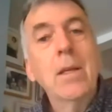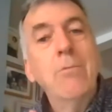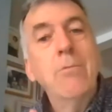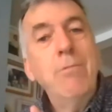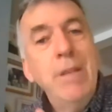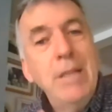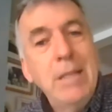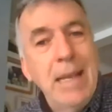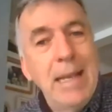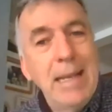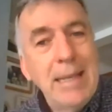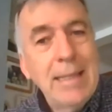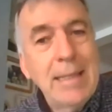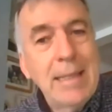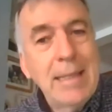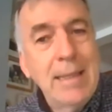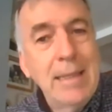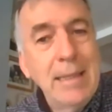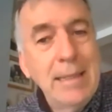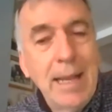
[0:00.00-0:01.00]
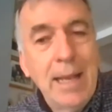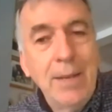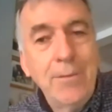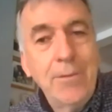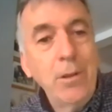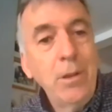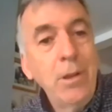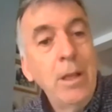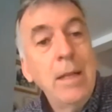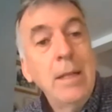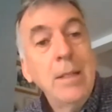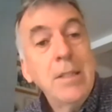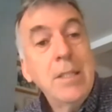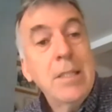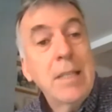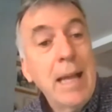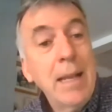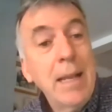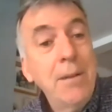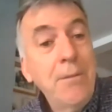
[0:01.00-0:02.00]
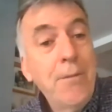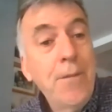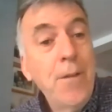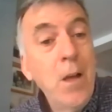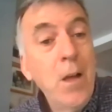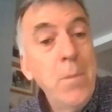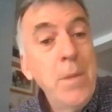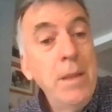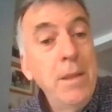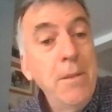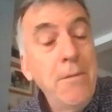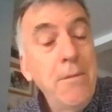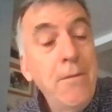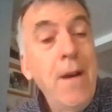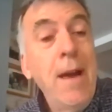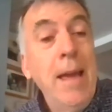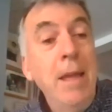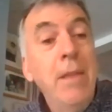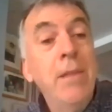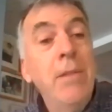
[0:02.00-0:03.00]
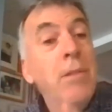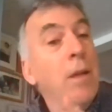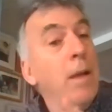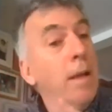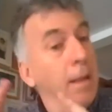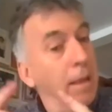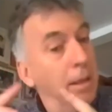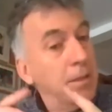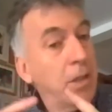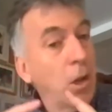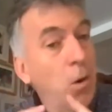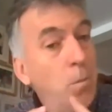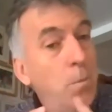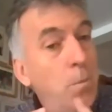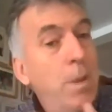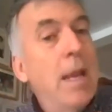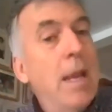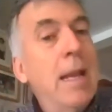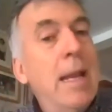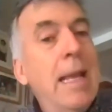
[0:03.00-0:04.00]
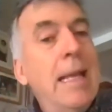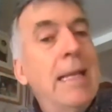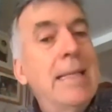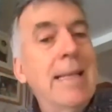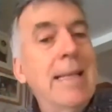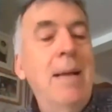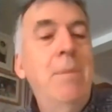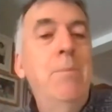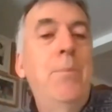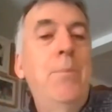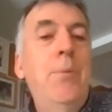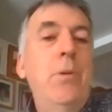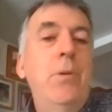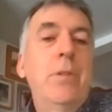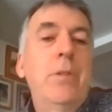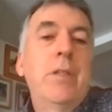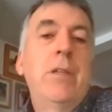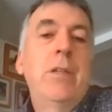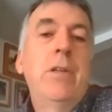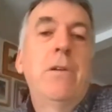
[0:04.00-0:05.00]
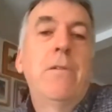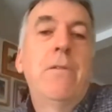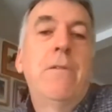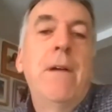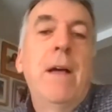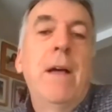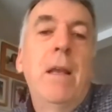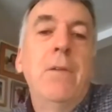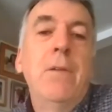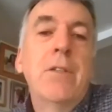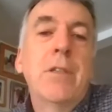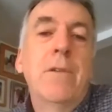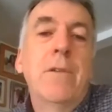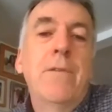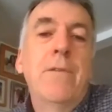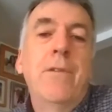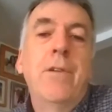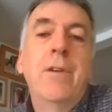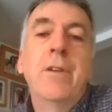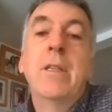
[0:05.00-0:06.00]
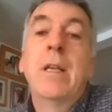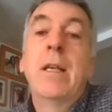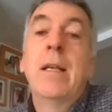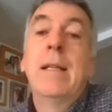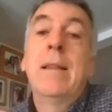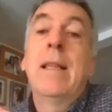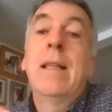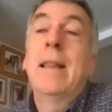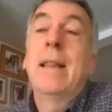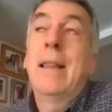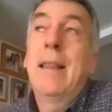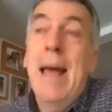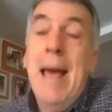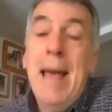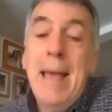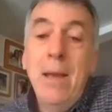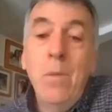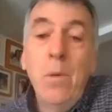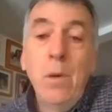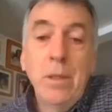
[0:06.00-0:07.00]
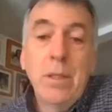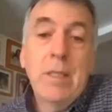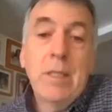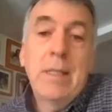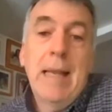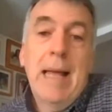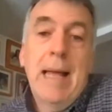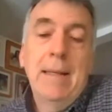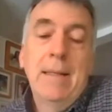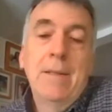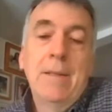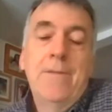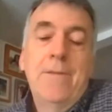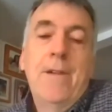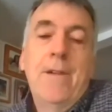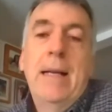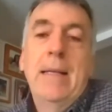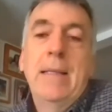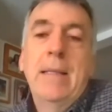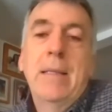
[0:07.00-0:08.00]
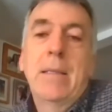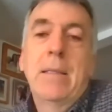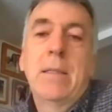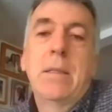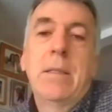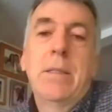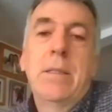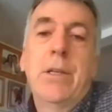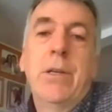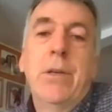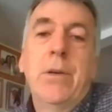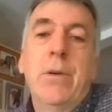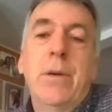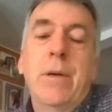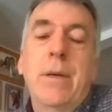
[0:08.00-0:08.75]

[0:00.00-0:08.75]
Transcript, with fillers: resist the devil, stand firm in the faith, so be an example to your fellow sufferers that they will stand fast too.